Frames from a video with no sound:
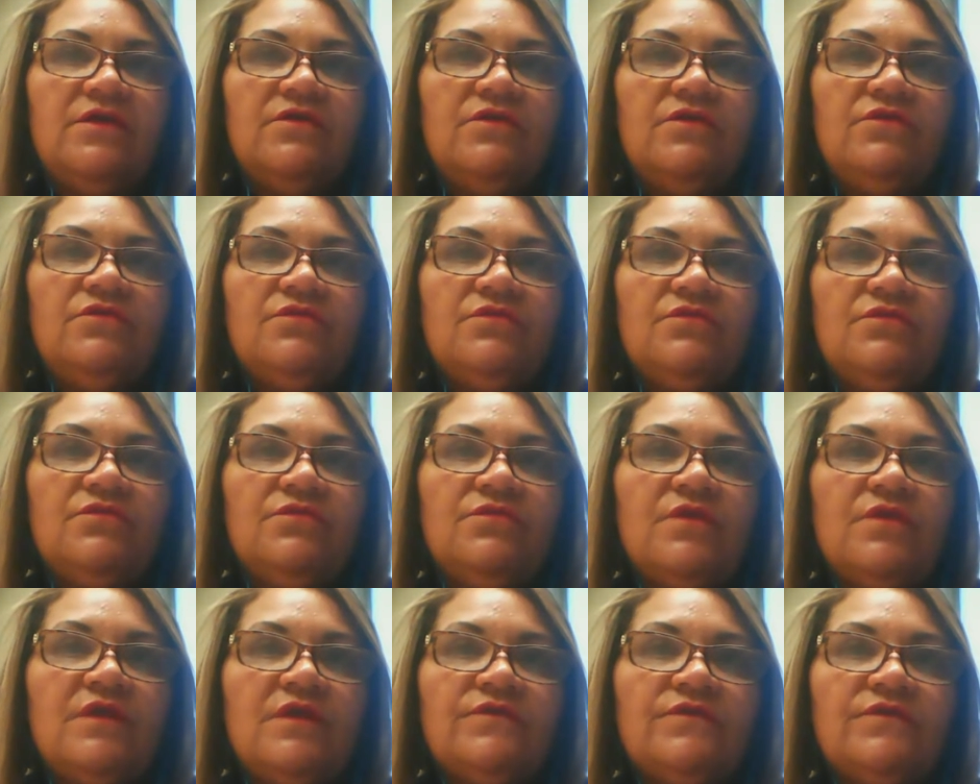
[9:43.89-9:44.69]
you
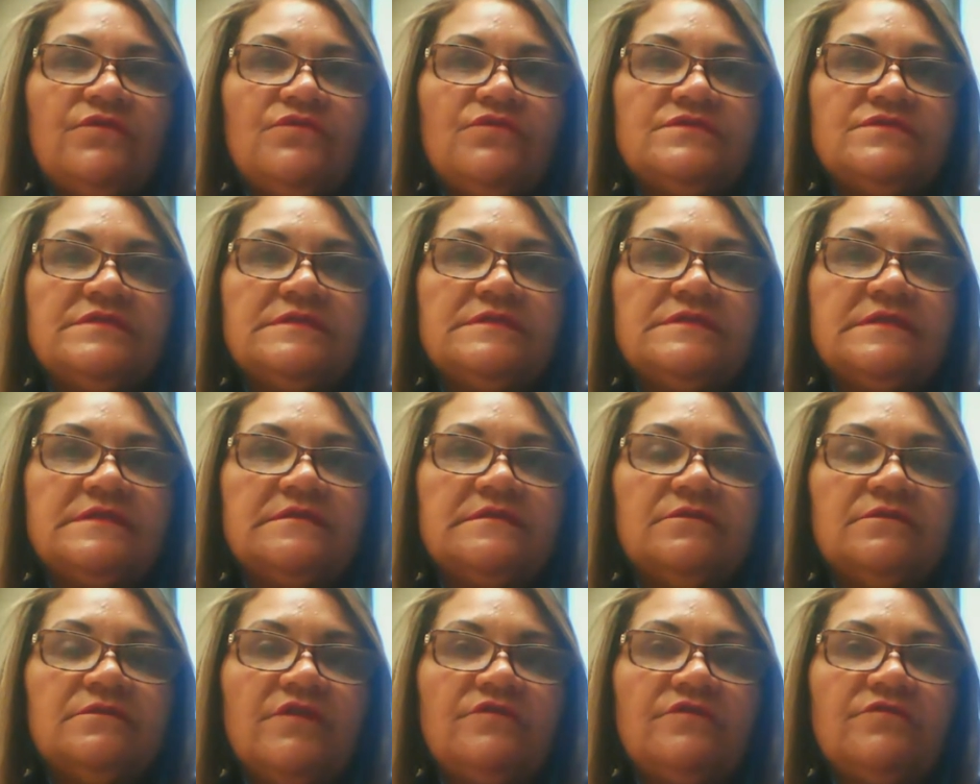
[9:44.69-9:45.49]

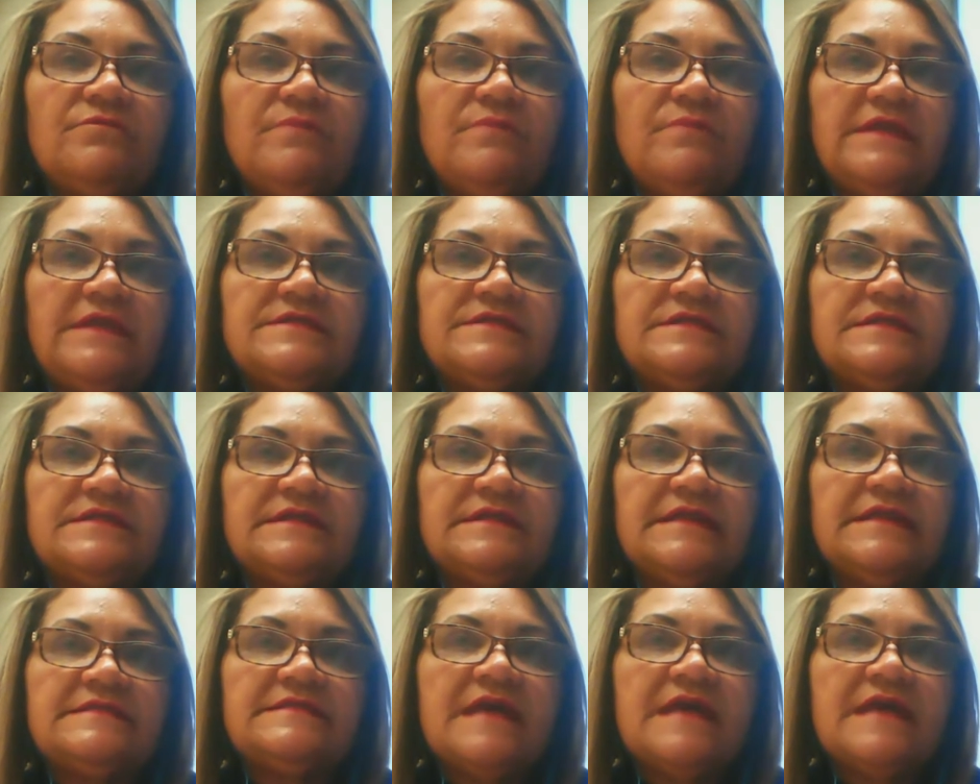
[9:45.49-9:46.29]
have mentioned
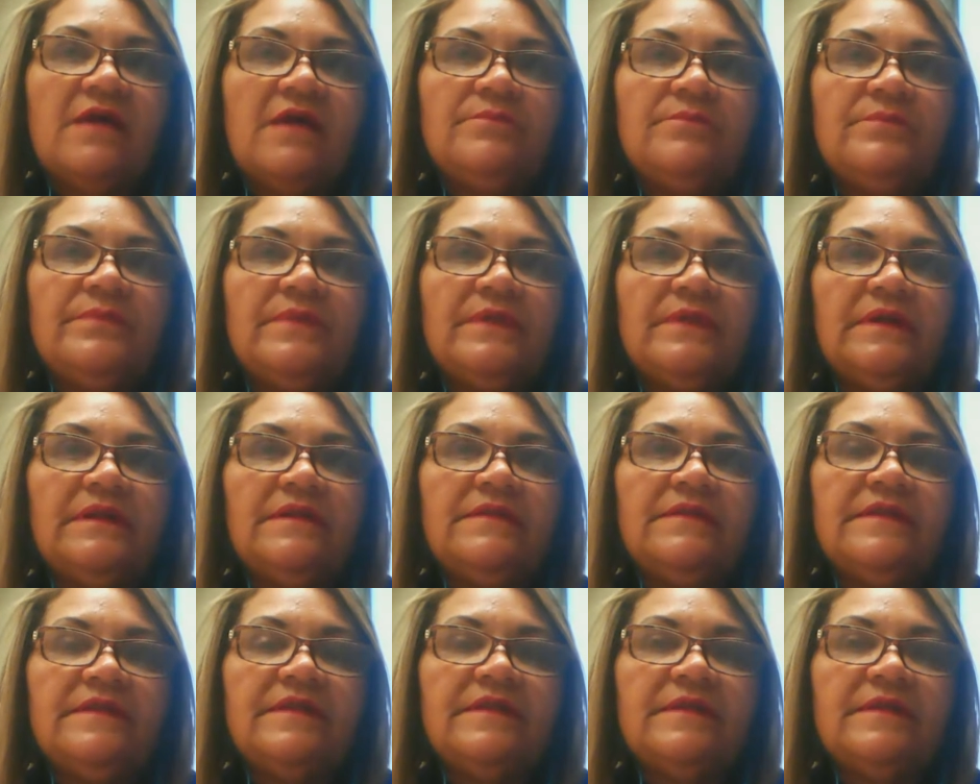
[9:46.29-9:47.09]
an
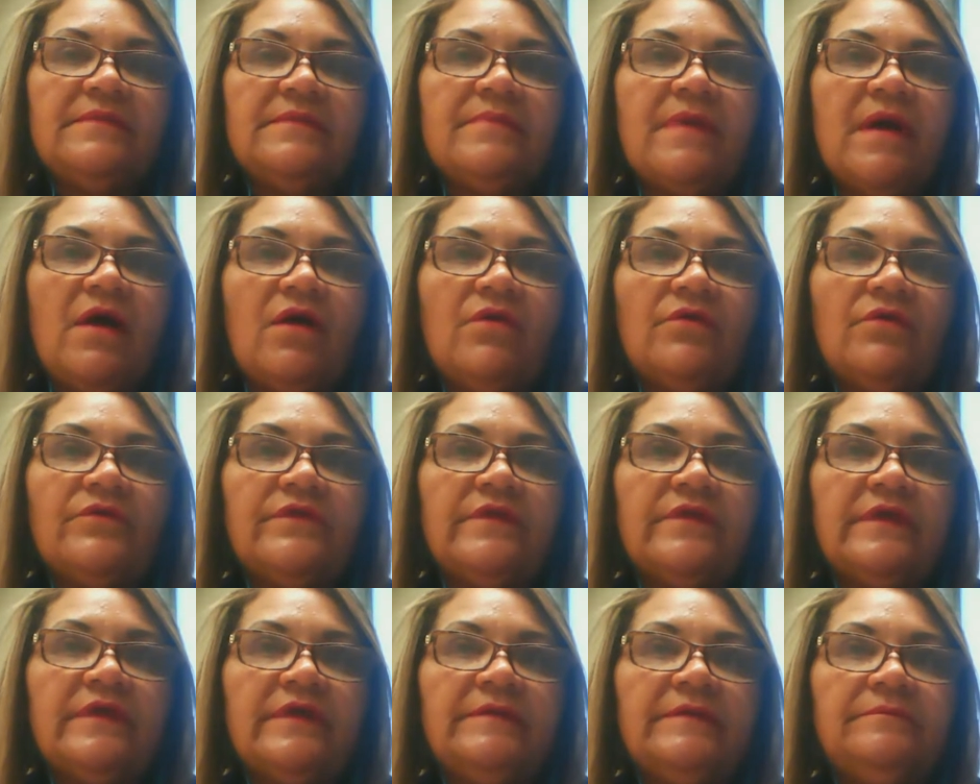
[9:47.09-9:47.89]
example there
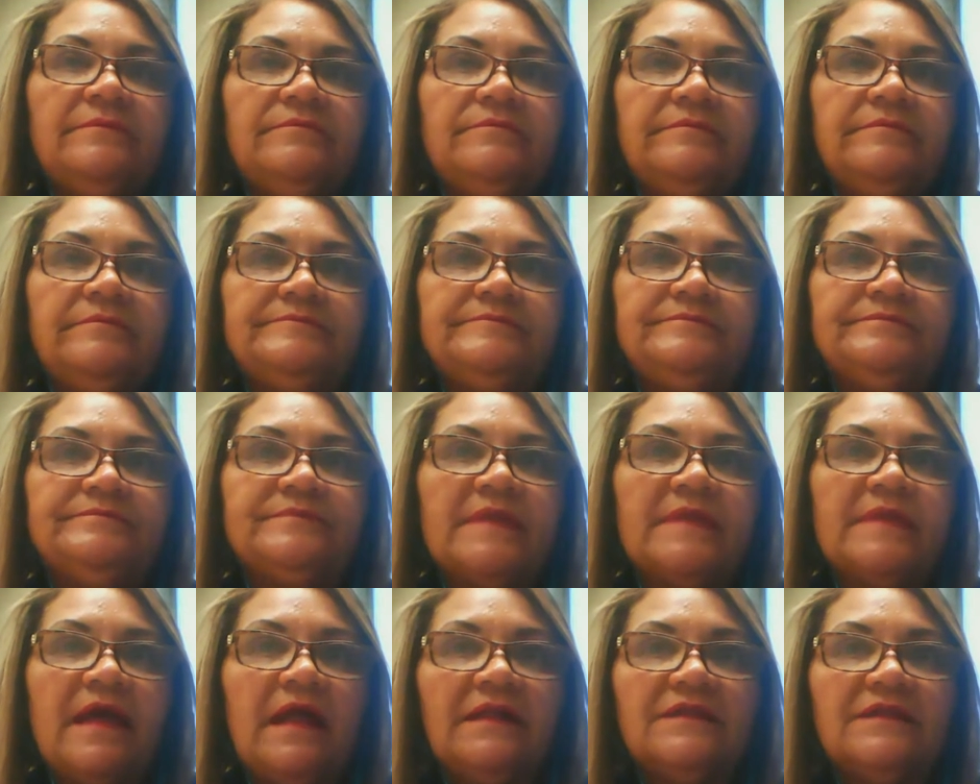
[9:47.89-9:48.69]
about
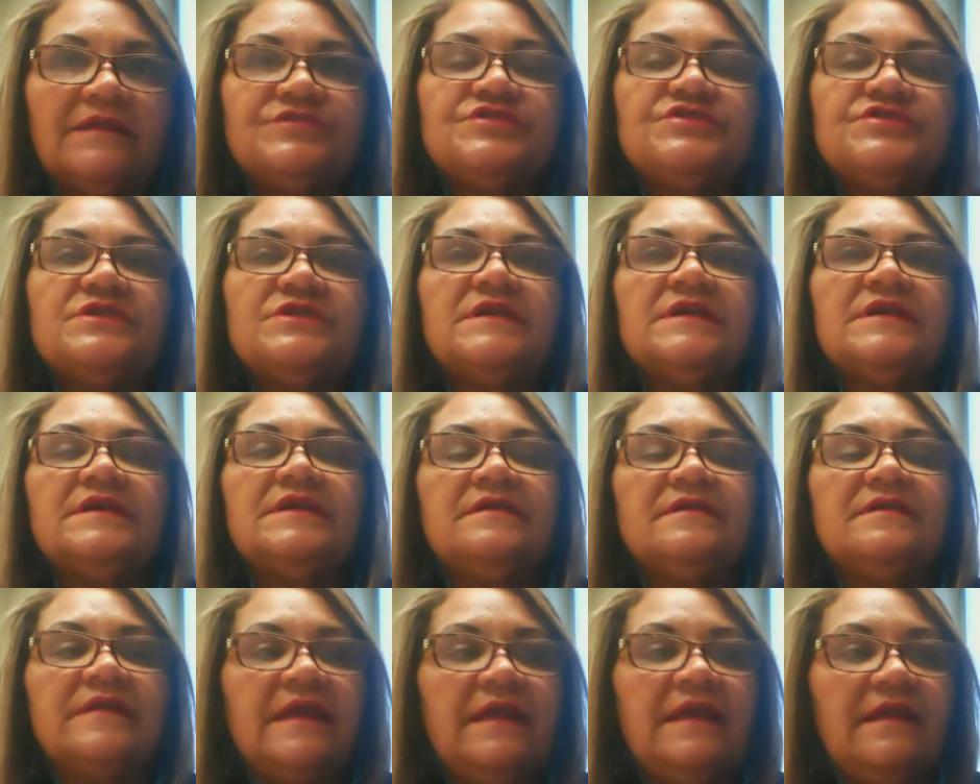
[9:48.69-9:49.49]

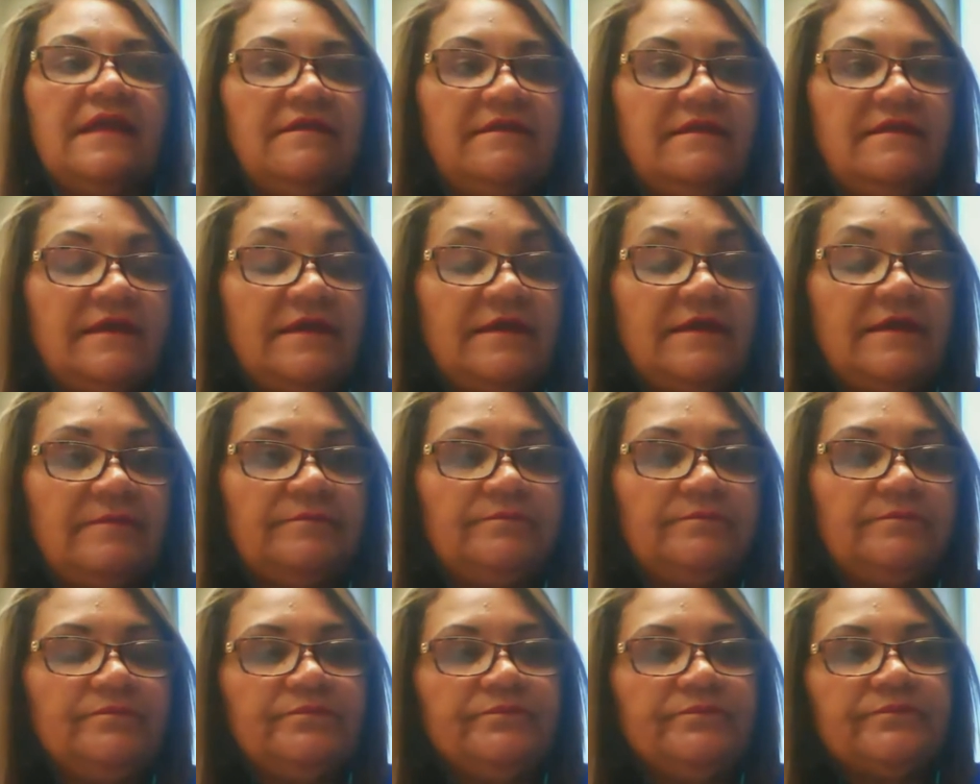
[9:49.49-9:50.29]
culture
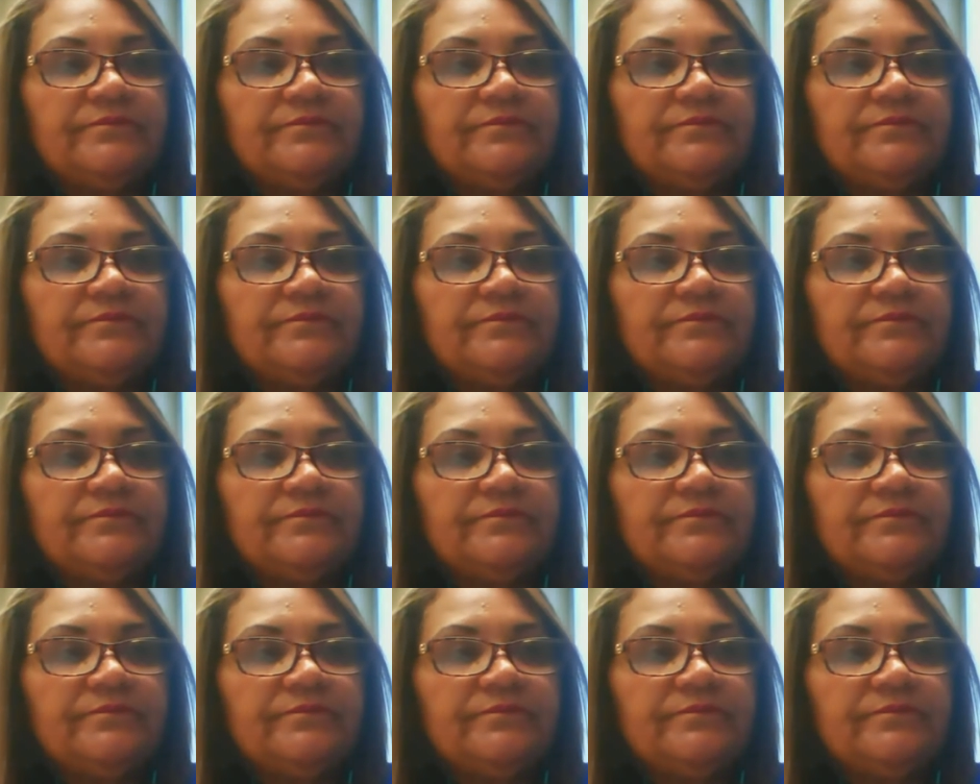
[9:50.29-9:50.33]
and